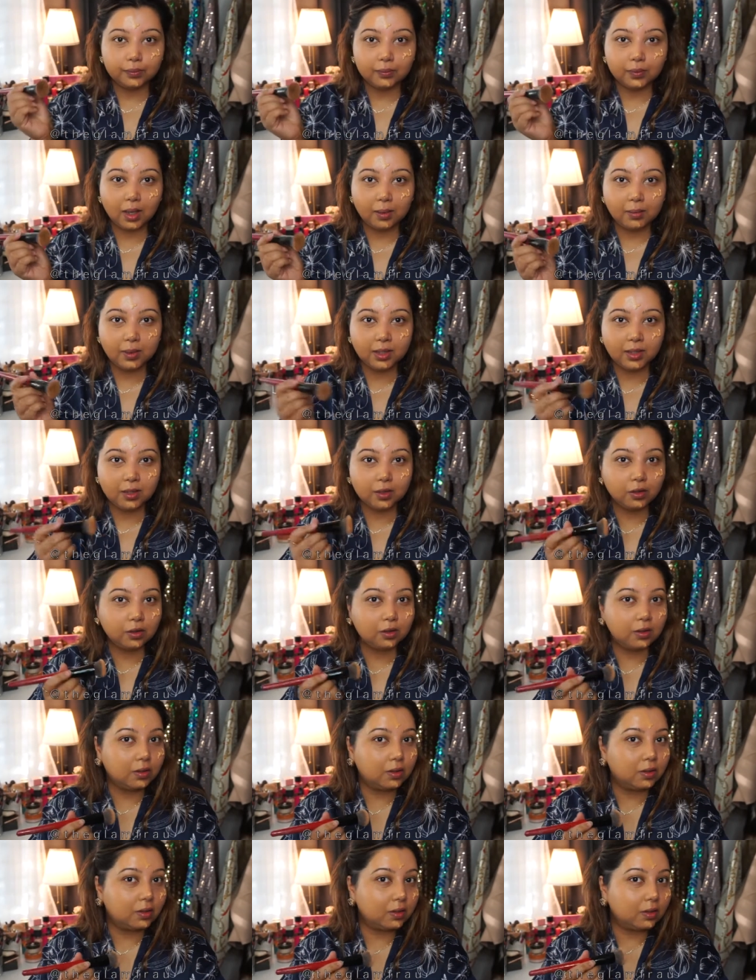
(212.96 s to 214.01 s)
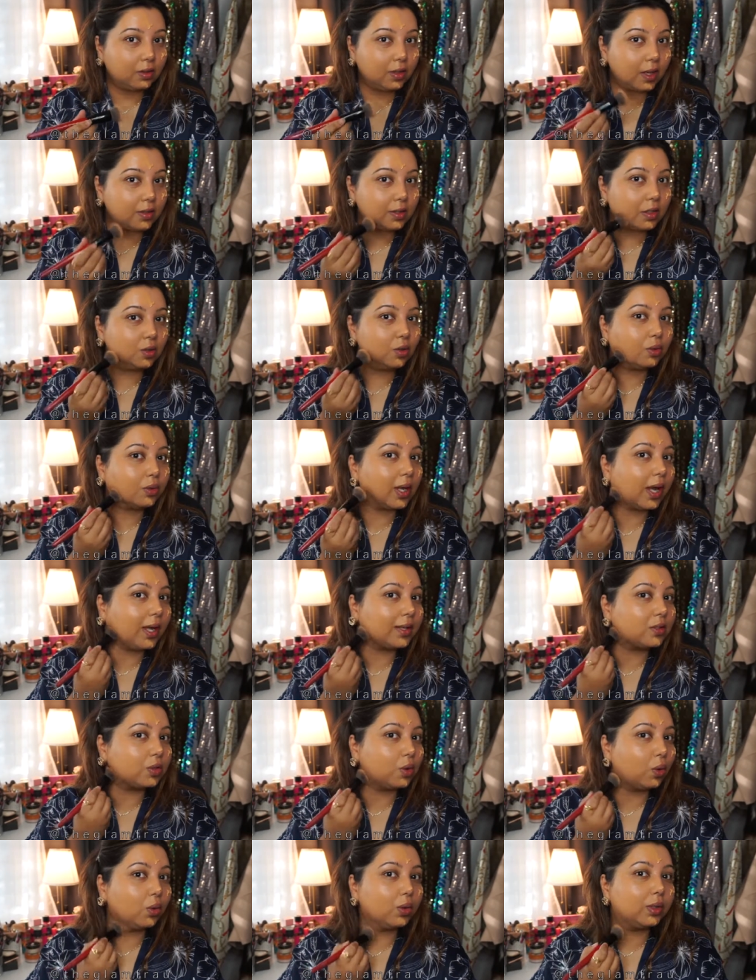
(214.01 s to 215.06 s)
I mean, it doesn't look as
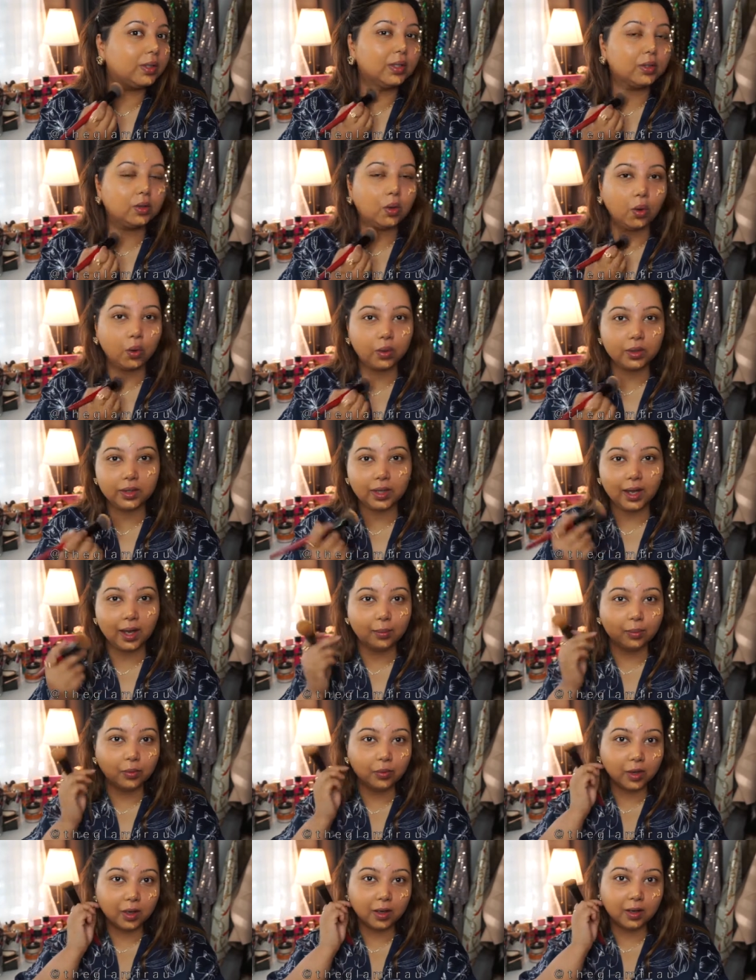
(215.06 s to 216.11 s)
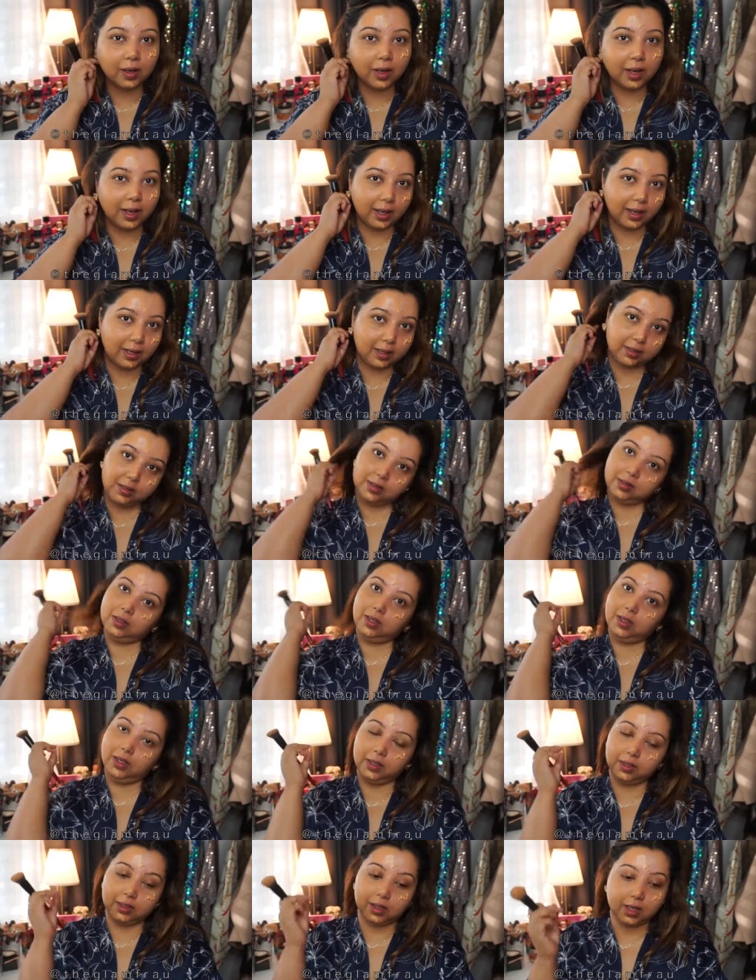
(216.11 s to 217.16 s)
golden on camera as
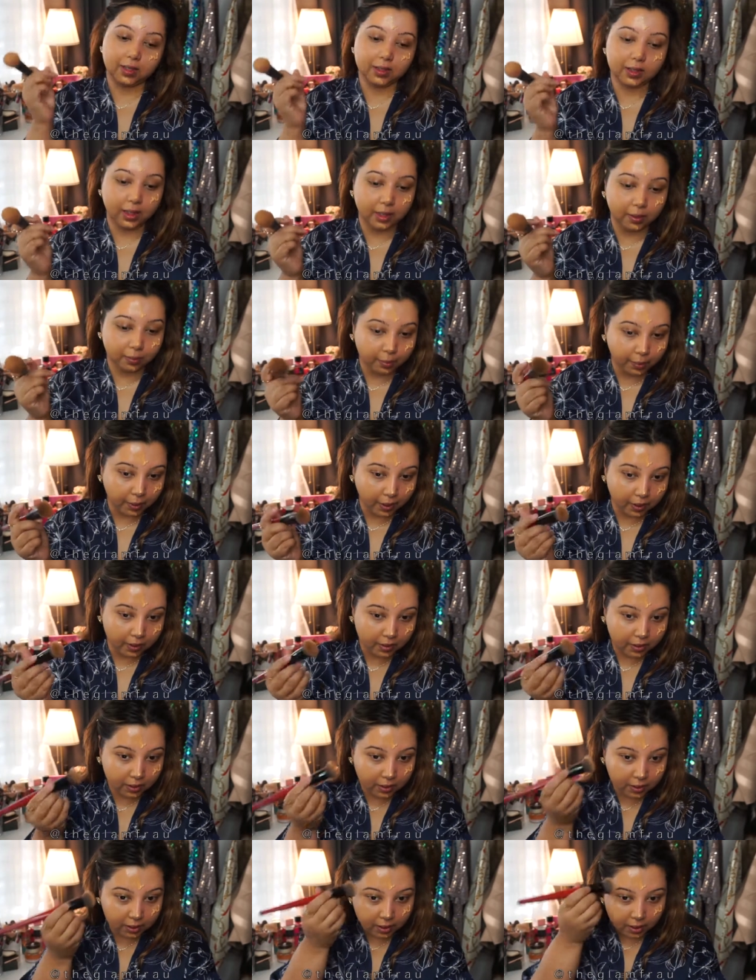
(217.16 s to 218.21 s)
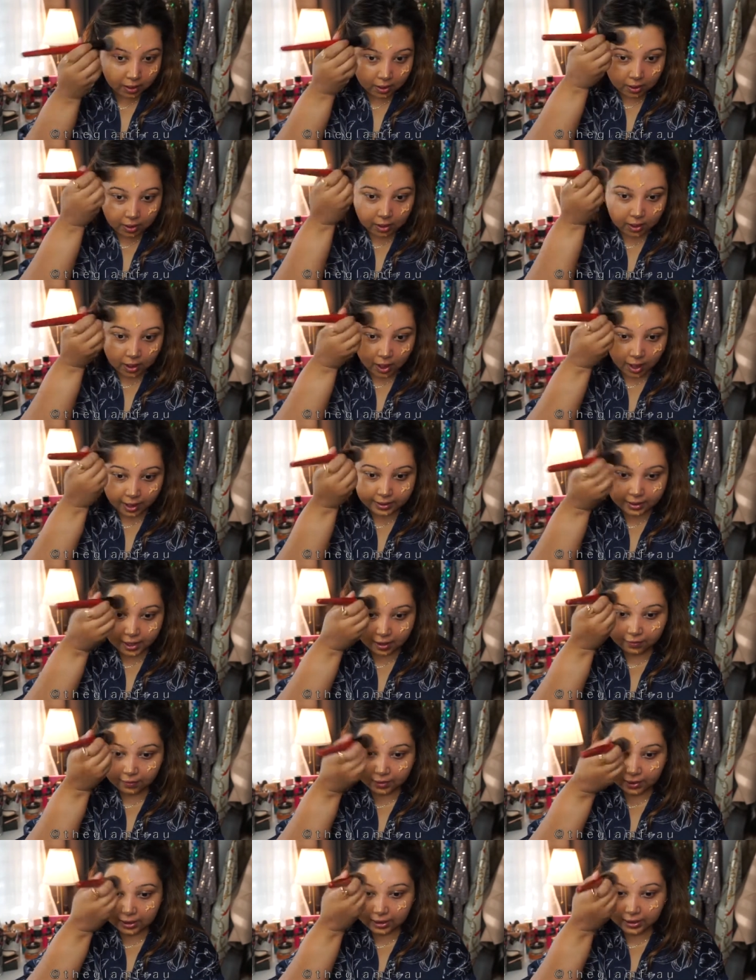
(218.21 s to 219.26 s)
it does in person. I
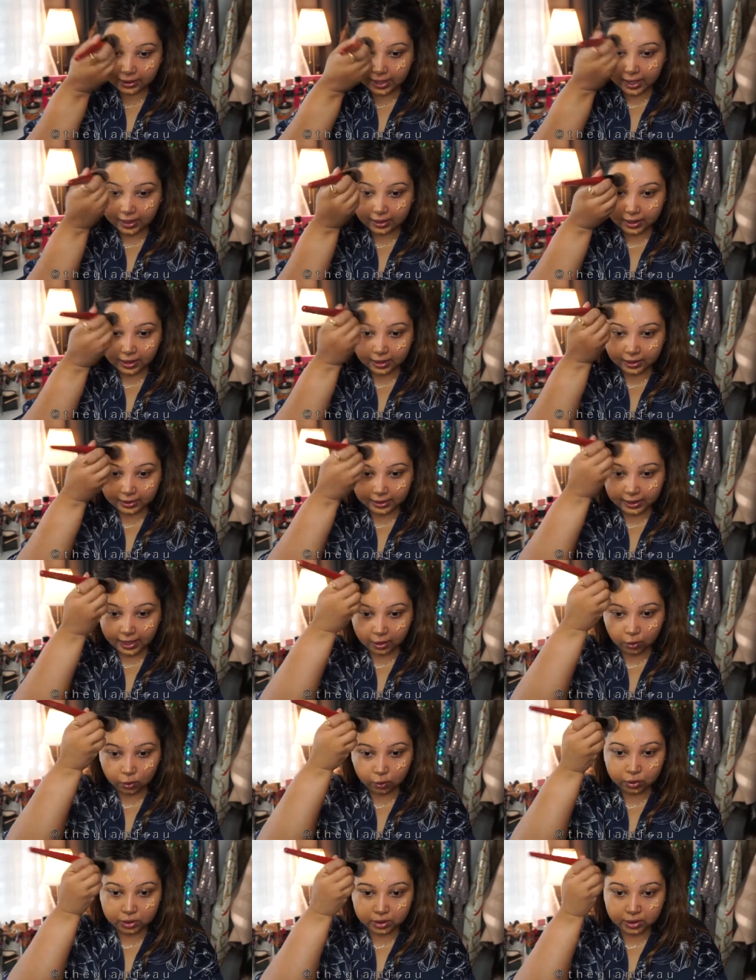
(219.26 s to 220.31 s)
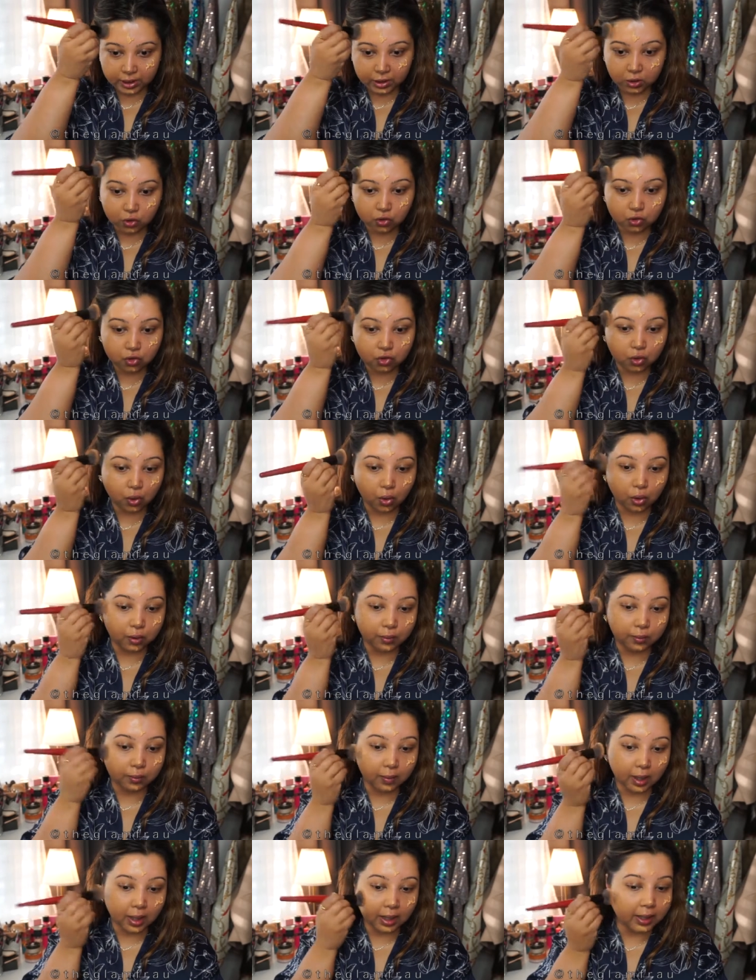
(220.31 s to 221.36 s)
definitely get a yellow tinge on
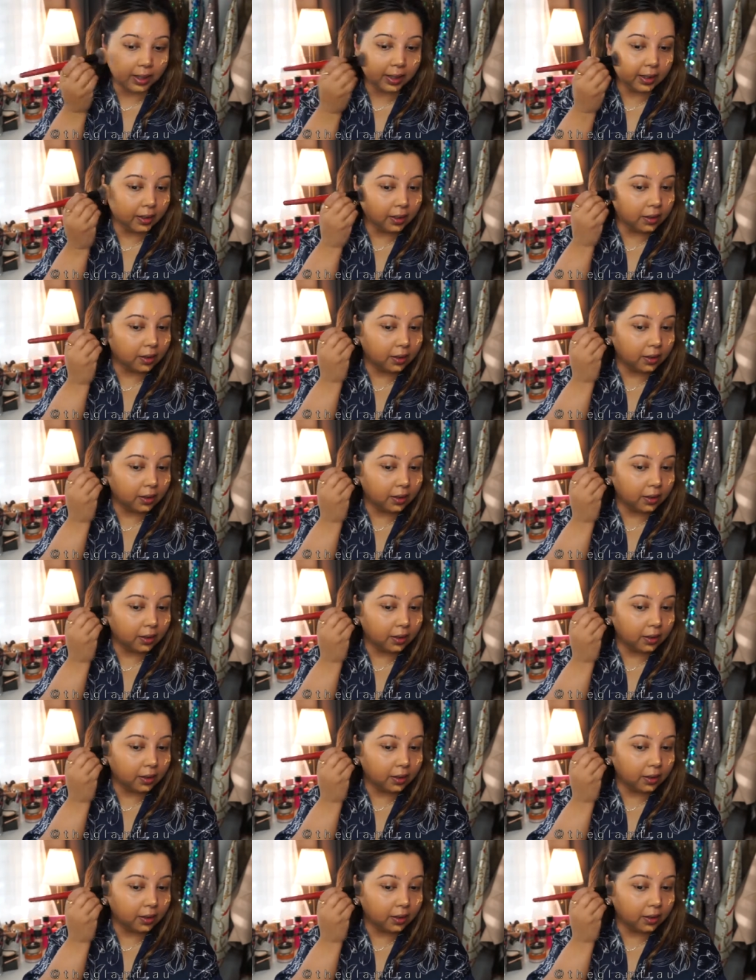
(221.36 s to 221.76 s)
my